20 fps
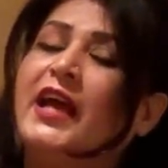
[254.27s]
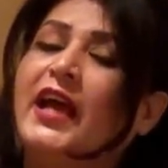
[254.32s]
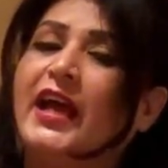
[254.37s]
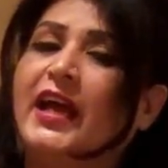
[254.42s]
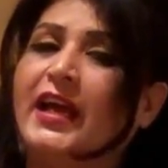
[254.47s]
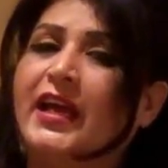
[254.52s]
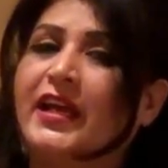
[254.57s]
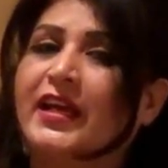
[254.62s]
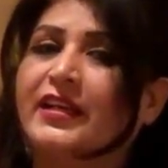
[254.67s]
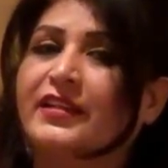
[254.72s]

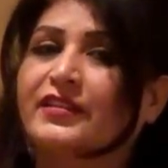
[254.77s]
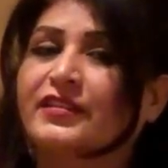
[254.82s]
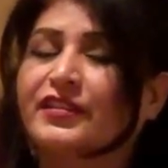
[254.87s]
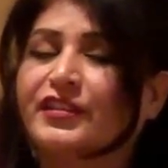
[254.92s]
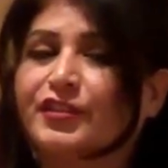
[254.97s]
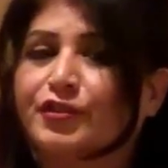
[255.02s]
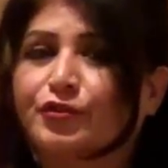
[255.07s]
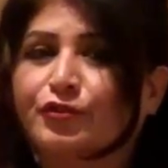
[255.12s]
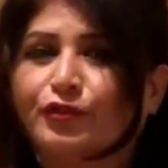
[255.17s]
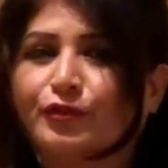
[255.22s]
and
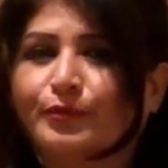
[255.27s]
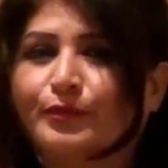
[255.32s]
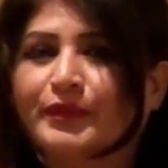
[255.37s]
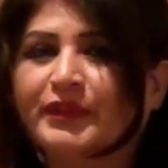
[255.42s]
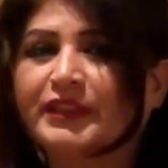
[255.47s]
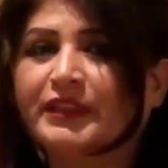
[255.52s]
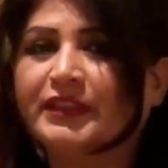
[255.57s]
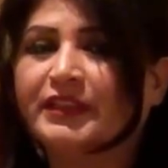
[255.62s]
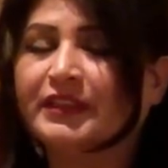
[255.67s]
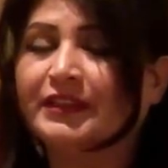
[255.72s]
they should
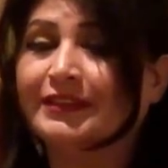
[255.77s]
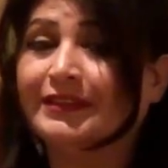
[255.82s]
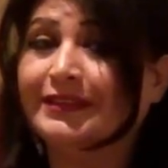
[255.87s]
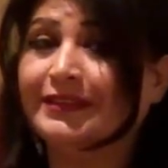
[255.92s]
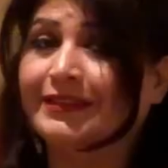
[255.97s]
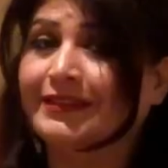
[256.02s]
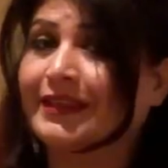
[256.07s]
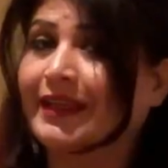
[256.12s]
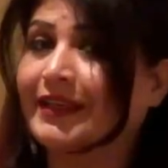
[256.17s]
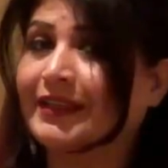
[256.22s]

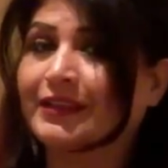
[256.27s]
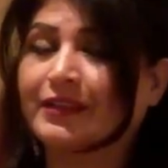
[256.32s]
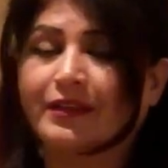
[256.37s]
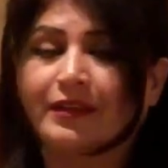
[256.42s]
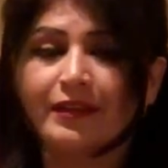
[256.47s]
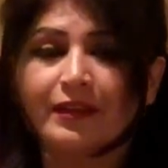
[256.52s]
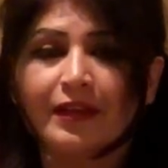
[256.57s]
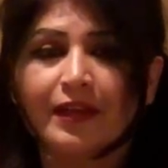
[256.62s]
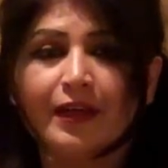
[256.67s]
be like